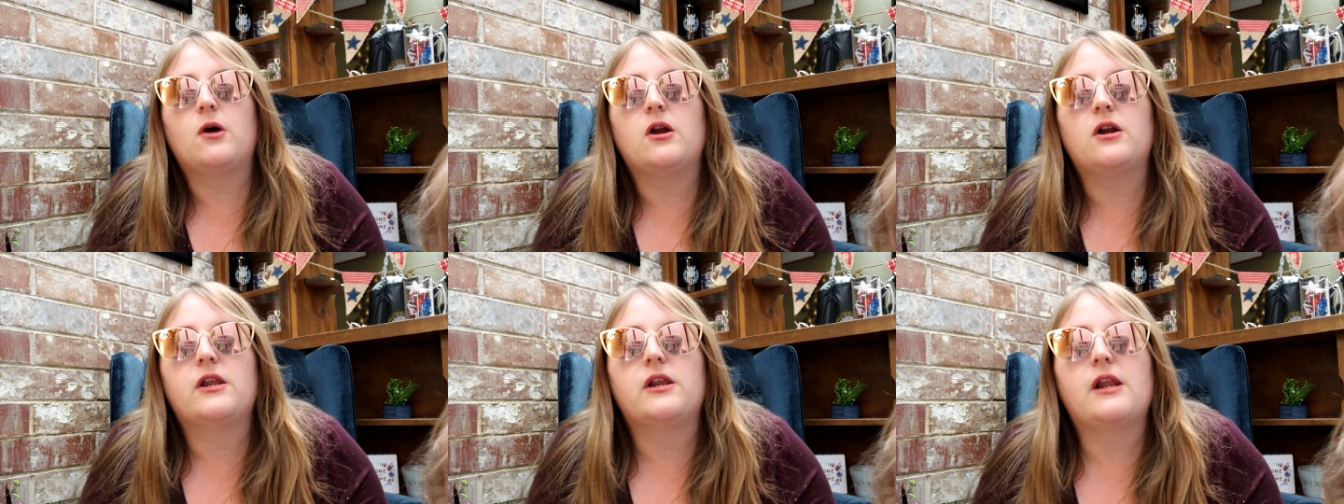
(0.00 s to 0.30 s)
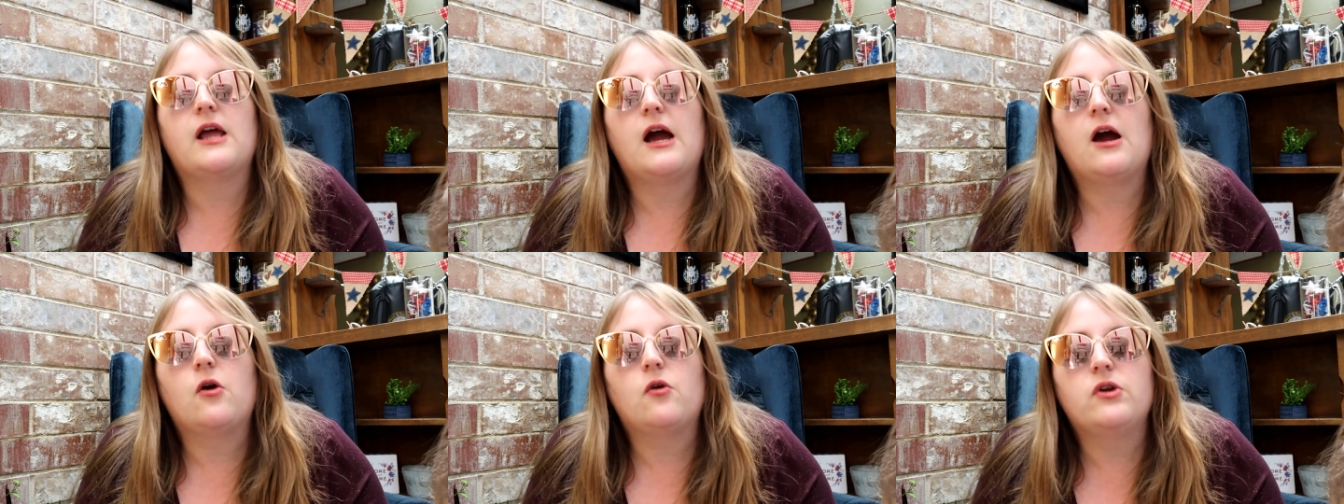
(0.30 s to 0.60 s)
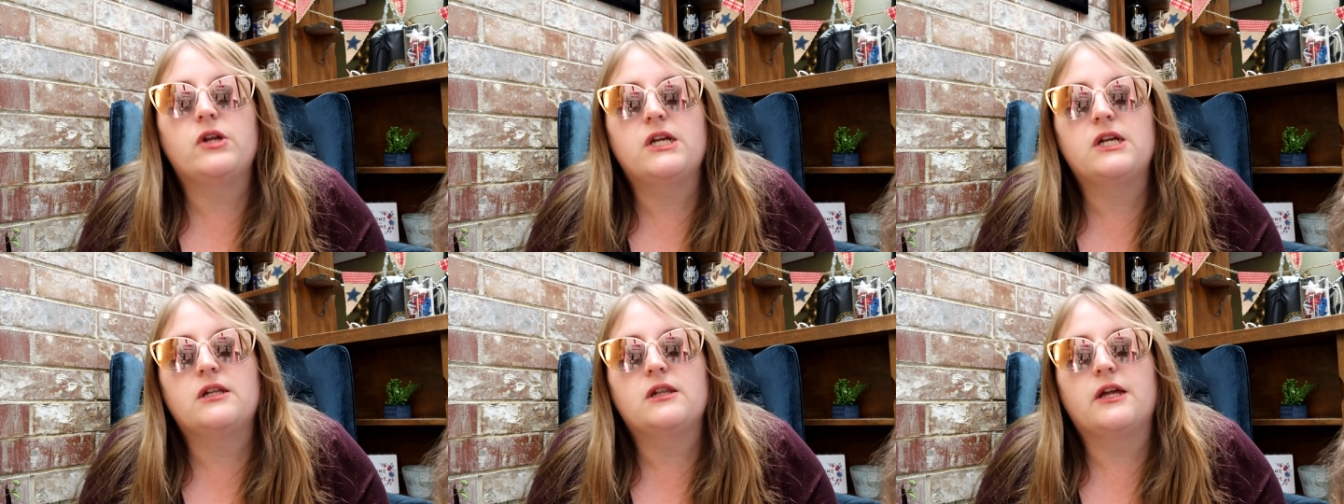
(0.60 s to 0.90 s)
on an
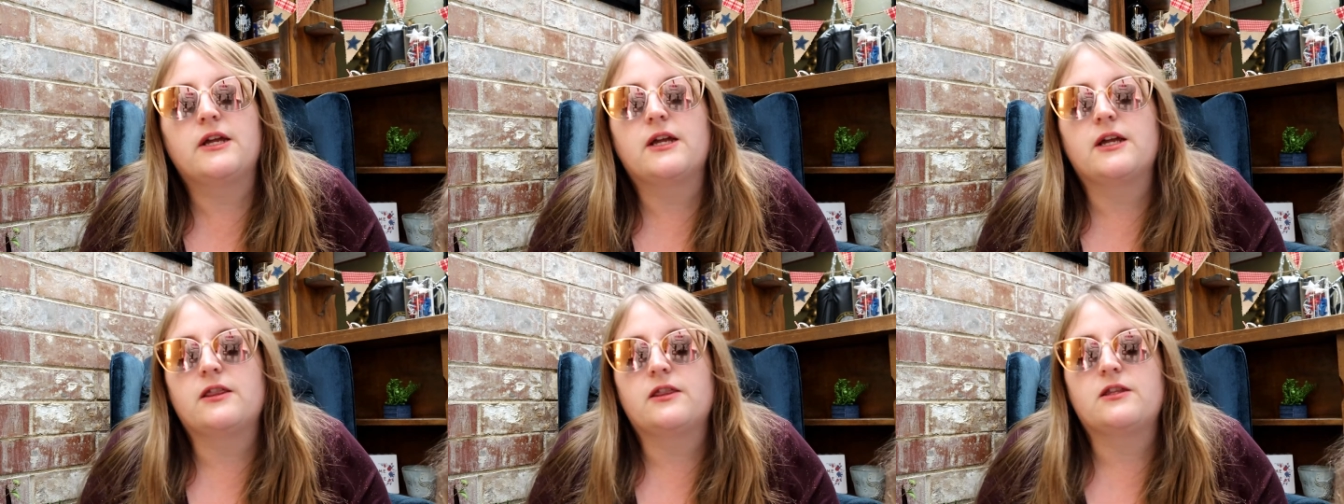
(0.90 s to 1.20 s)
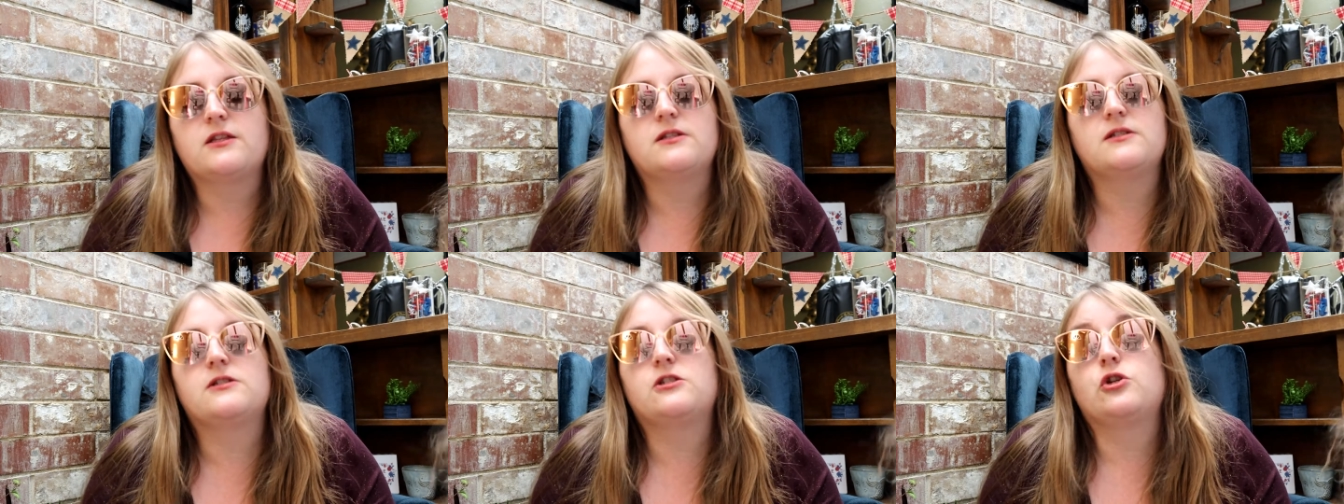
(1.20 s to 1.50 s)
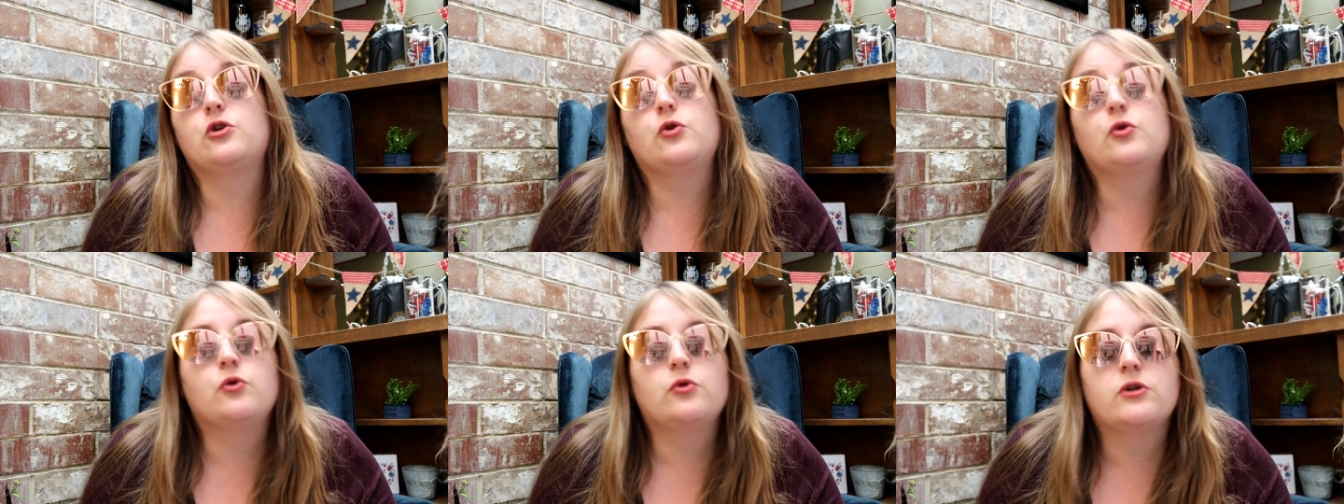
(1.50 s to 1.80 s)
outing like at the
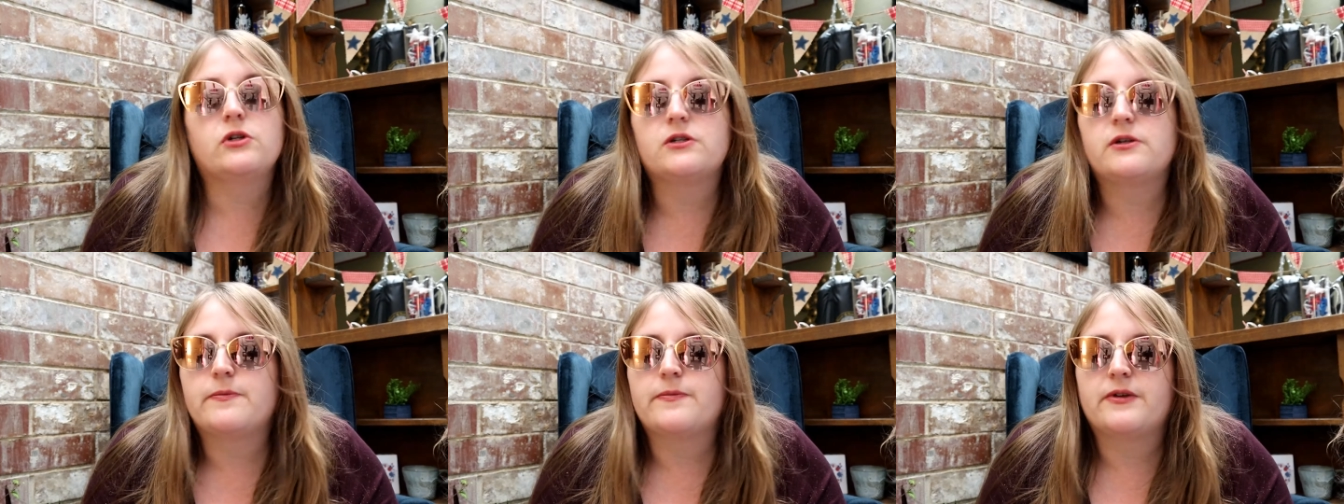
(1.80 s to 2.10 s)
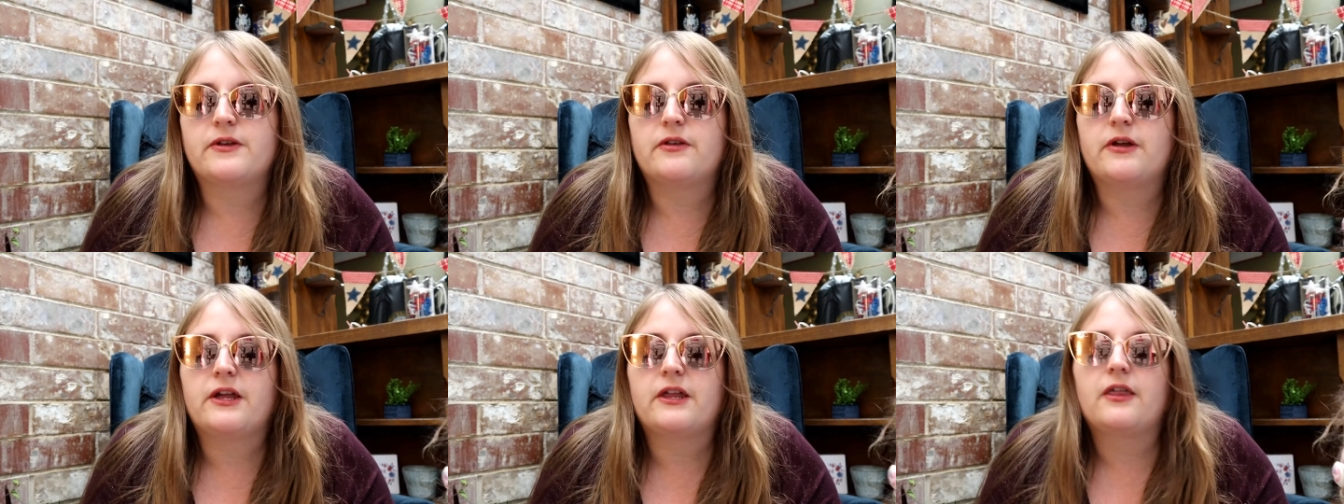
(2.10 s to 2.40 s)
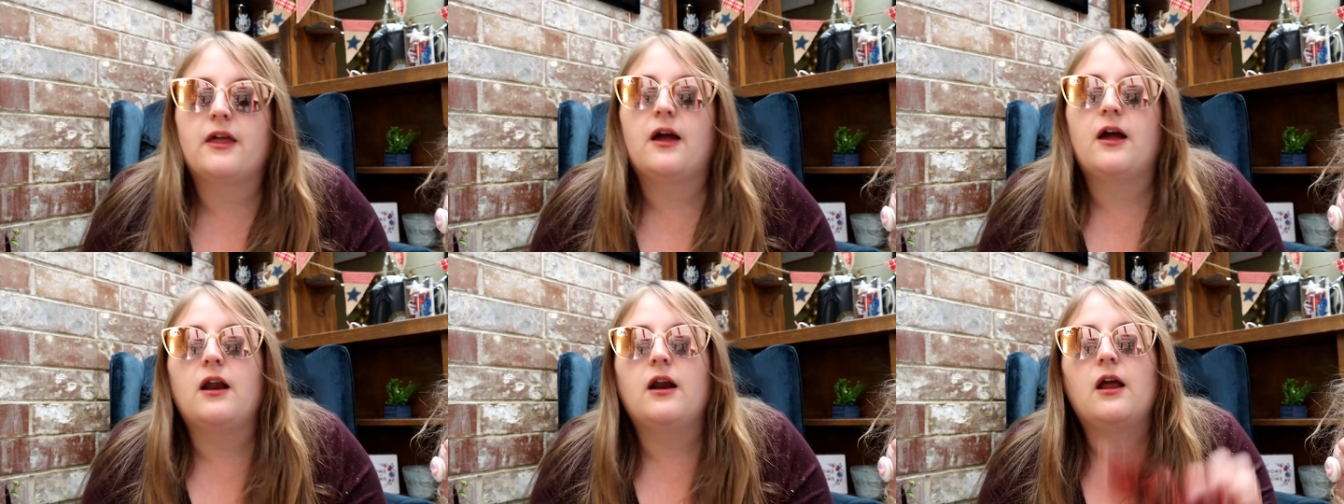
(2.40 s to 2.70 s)
zoo or something like
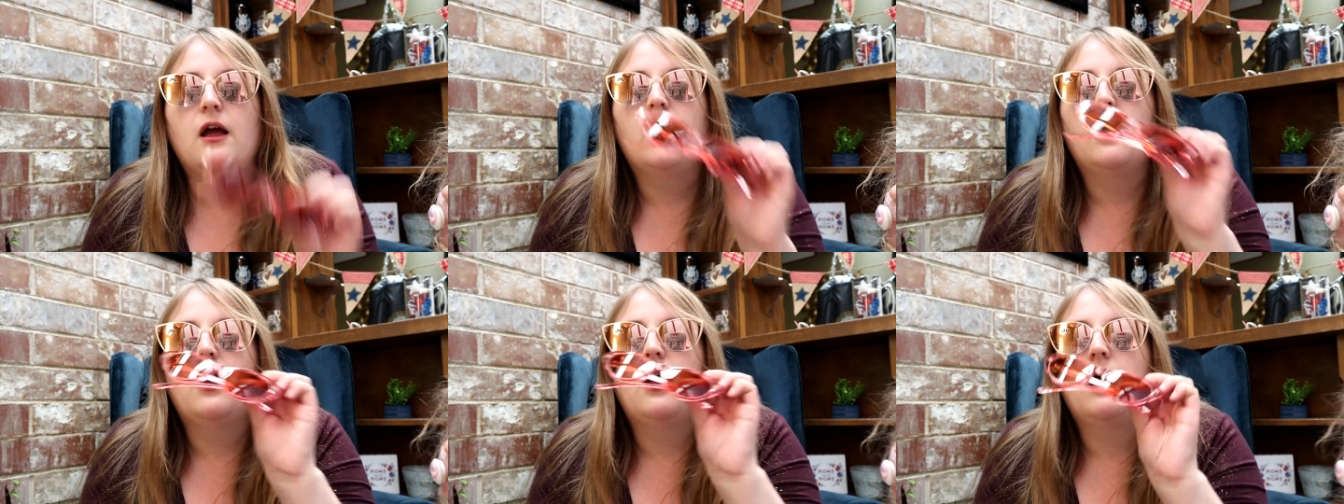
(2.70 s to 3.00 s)
that